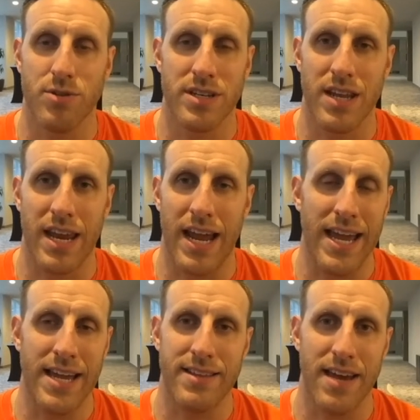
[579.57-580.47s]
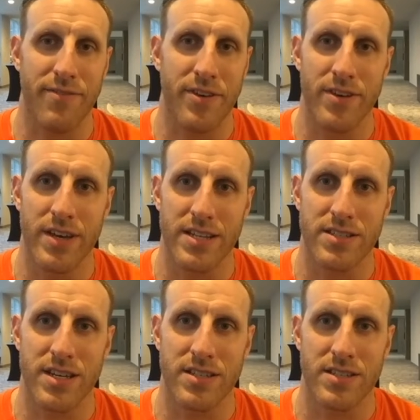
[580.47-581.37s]
And I hate that feeling.
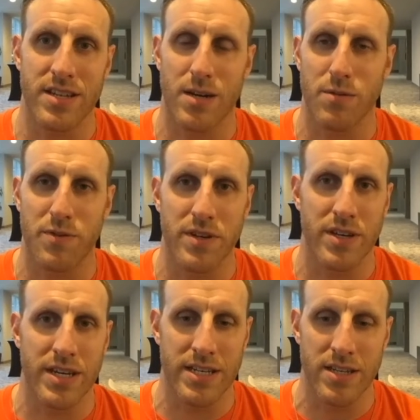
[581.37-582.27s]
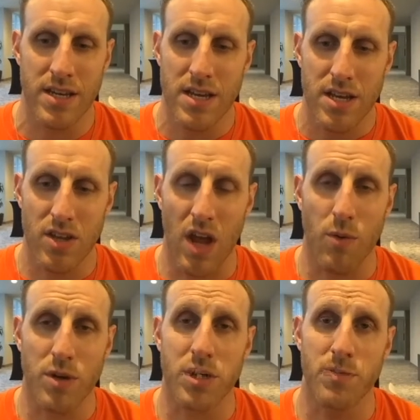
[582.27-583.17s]
It's a terrible feeling. And, I
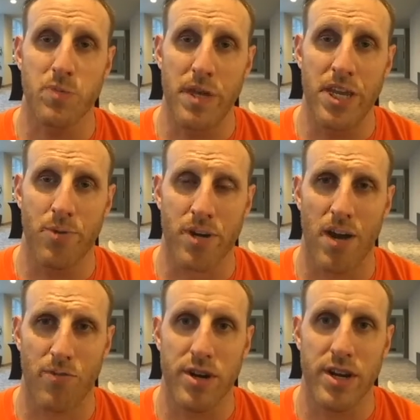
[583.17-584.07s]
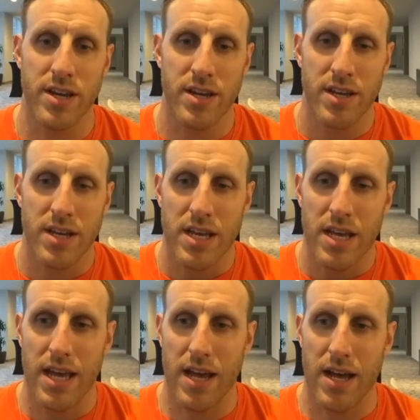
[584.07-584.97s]
wish him a speedy recovery.
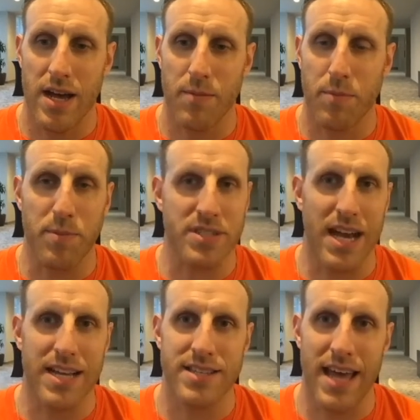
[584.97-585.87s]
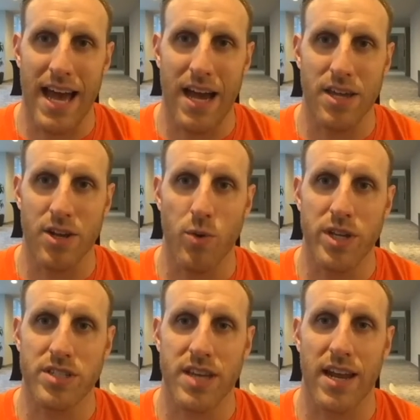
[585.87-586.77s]
But besides that, we
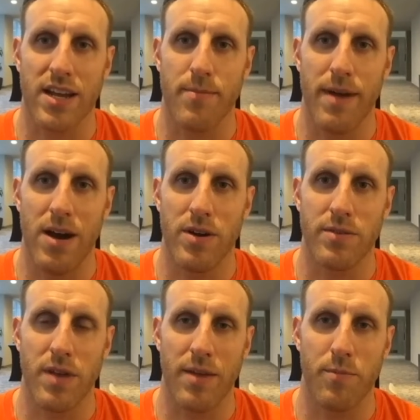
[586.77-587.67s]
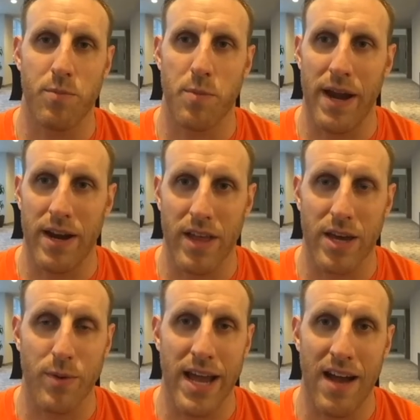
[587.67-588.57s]
just got to come out and prepare
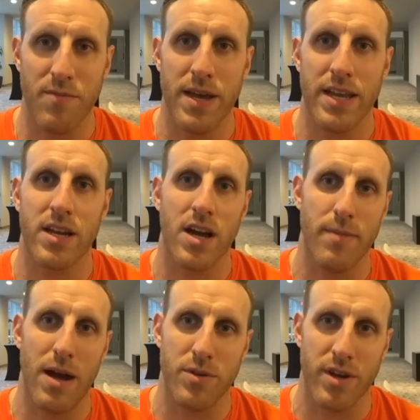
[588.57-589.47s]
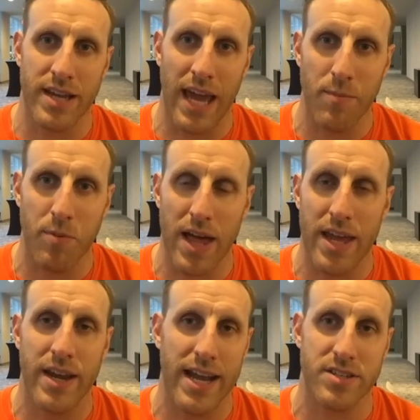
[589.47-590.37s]
like we have been, and come out with our game
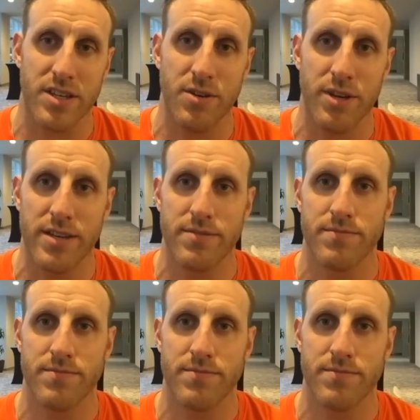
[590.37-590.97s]
plan and execute it.